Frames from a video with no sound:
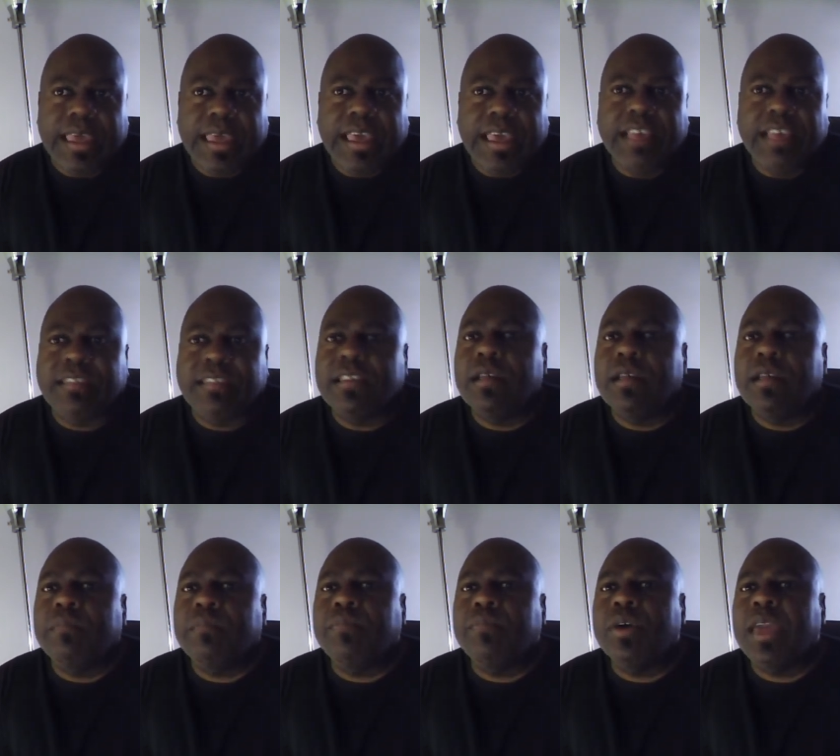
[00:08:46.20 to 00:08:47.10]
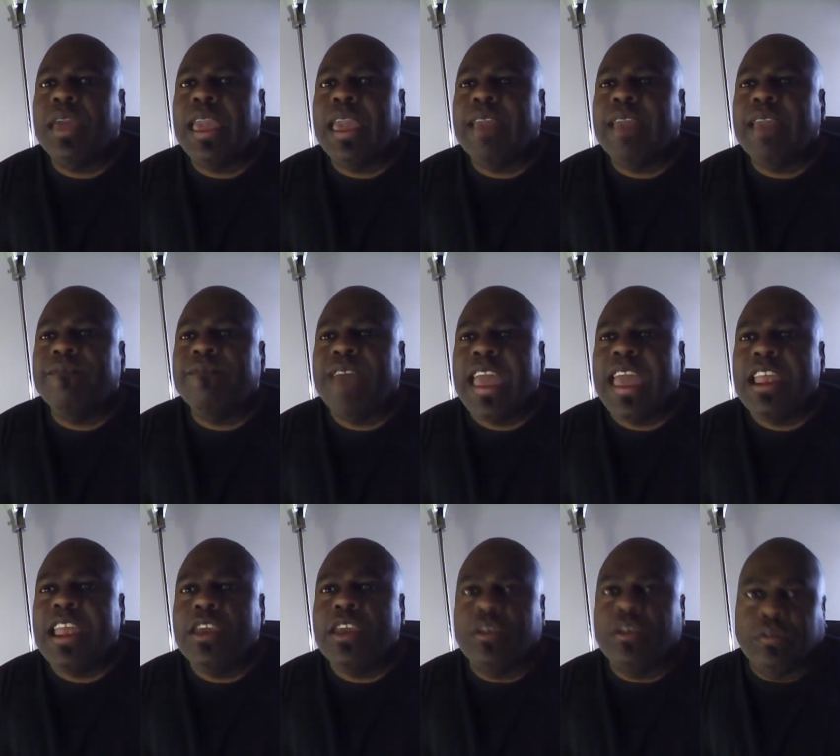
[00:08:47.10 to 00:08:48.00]
He's still booking
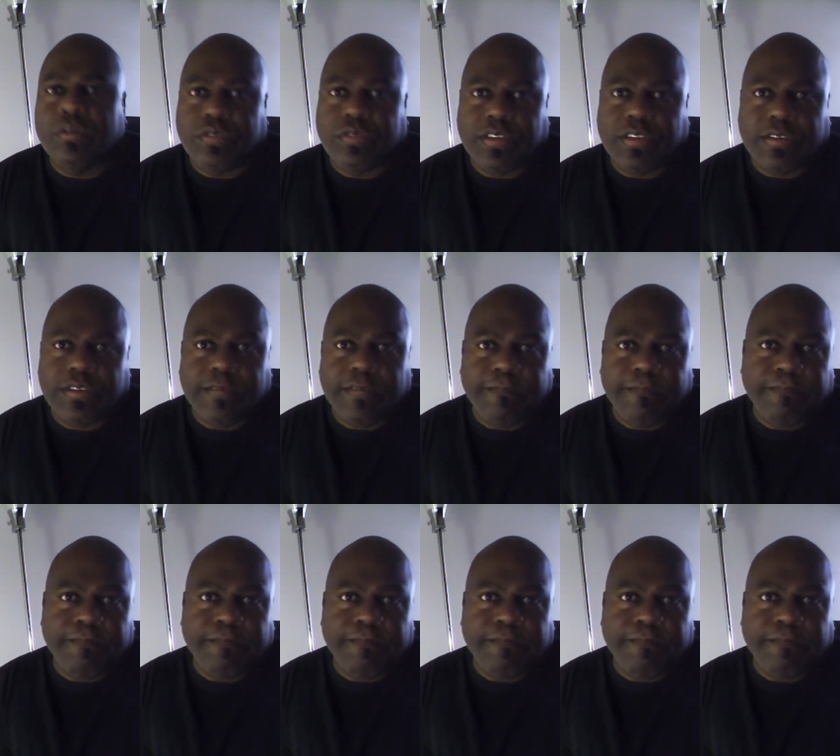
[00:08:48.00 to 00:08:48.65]
venues.